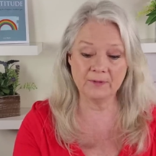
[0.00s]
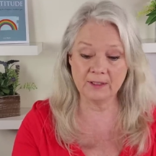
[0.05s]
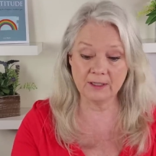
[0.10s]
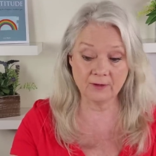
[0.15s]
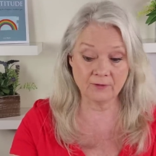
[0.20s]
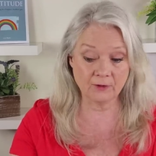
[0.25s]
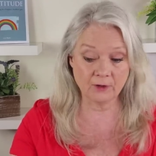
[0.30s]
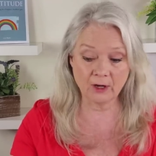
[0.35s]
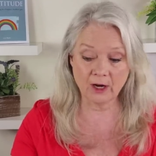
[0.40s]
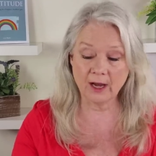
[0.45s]

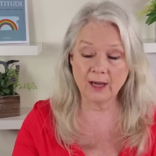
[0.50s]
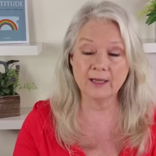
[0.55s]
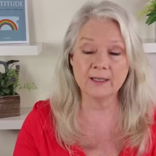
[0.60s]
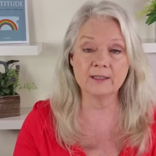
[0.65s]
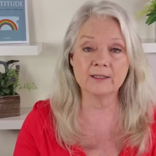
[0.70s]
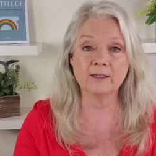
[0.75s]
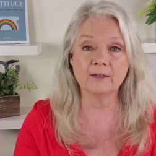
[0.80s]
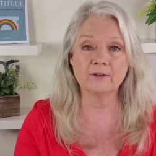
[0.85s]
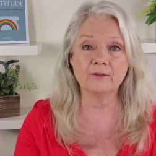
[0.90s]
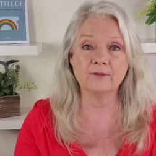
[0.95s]
different
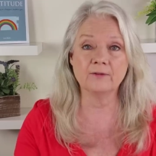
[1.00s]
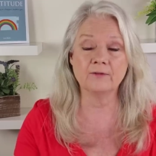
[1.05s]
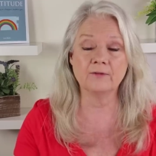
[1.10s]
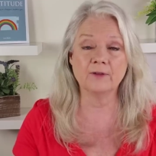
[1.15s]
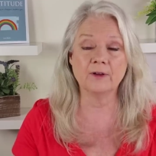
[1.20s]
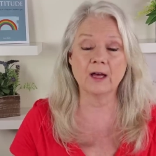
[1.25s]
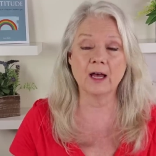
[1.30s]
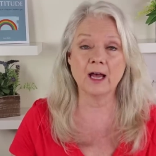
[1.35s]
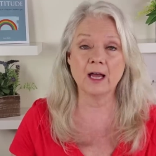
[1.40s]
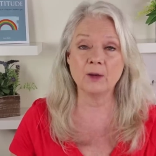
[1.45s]
kinds of
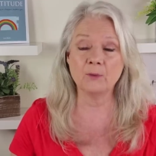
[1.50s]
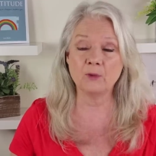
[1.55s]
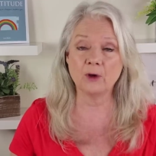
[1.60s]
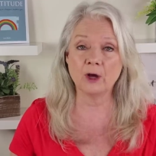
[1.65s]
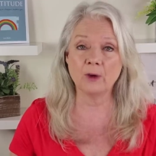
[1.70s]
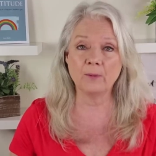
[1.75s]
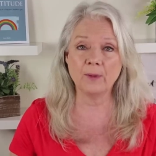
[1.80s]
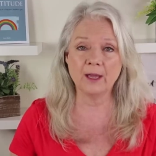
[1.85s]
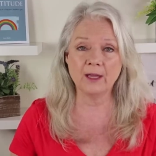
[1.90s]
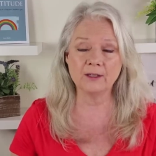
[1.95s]

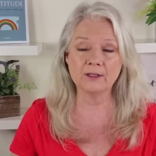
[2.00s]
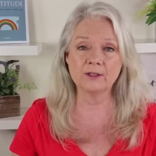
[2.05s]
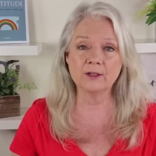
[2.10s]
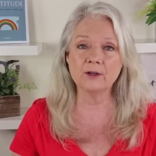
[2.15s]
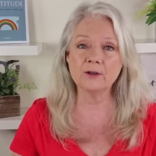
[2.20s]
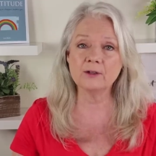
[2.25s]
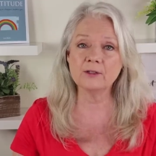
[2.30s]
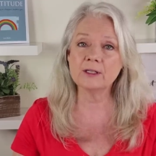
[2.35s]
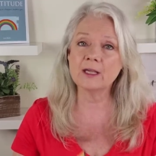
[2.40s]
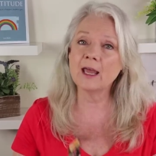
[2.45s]
eyebrow
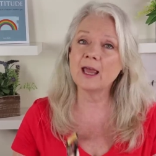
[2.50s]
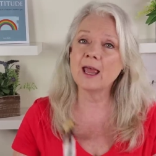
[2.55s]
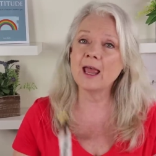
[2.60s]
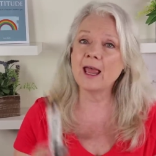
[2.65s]
pencils.